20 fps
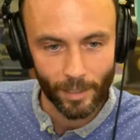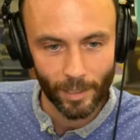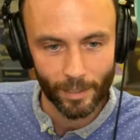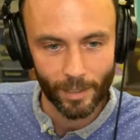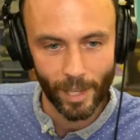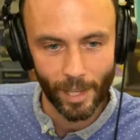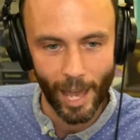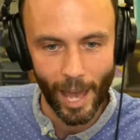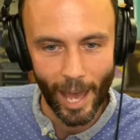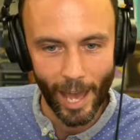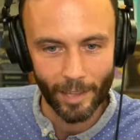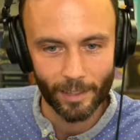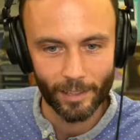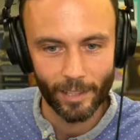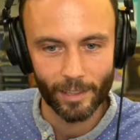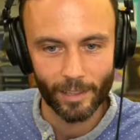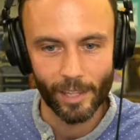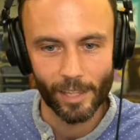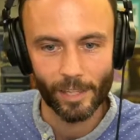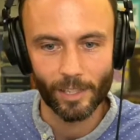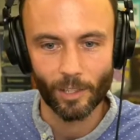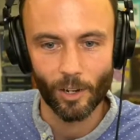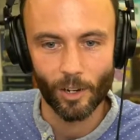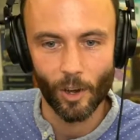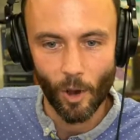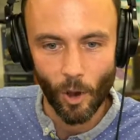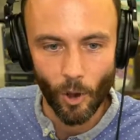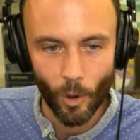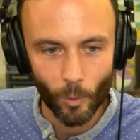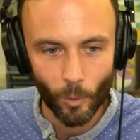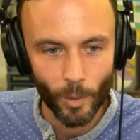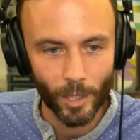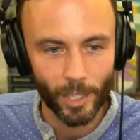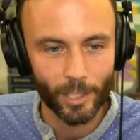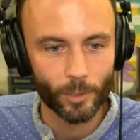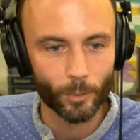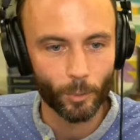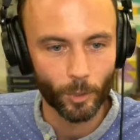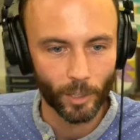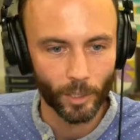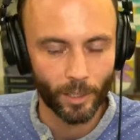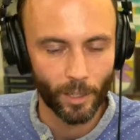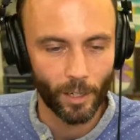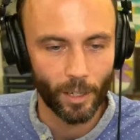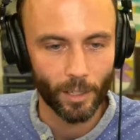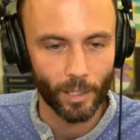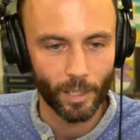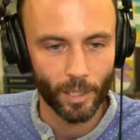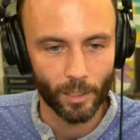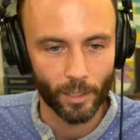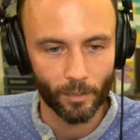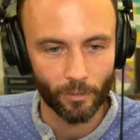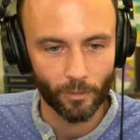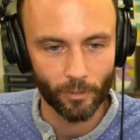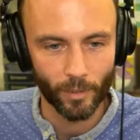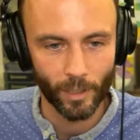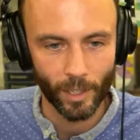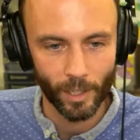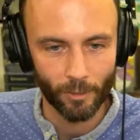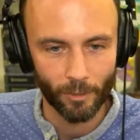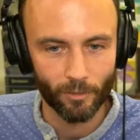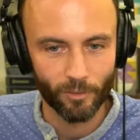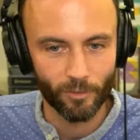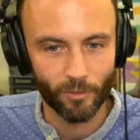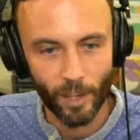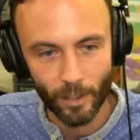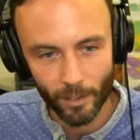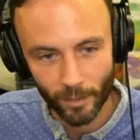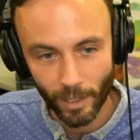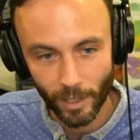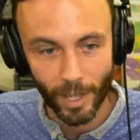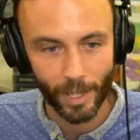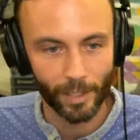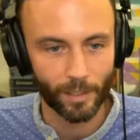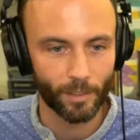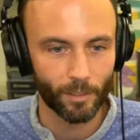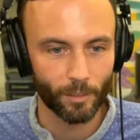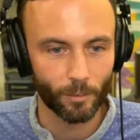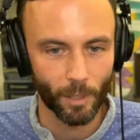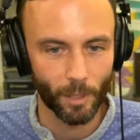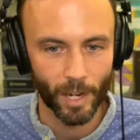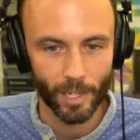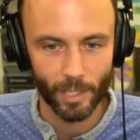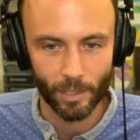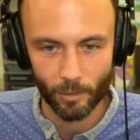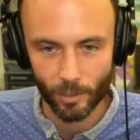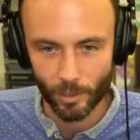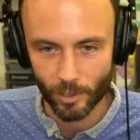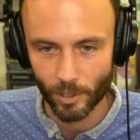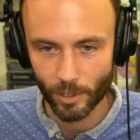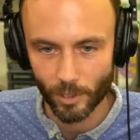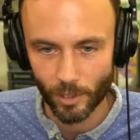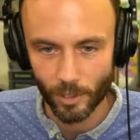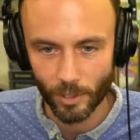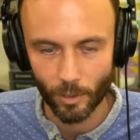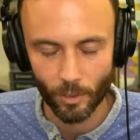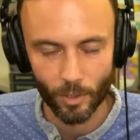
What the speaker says: that they had that they could always work on if they felt like their writing was good,